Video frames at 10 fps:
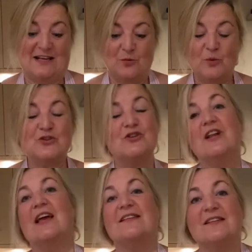would you
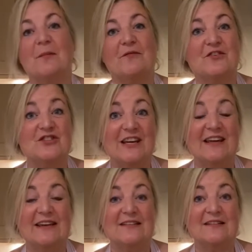like some of the
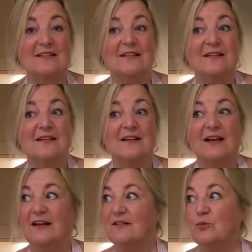cheese? And I
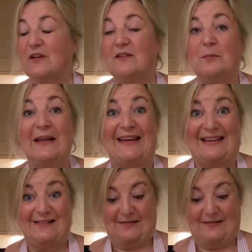said, oh, yes, please.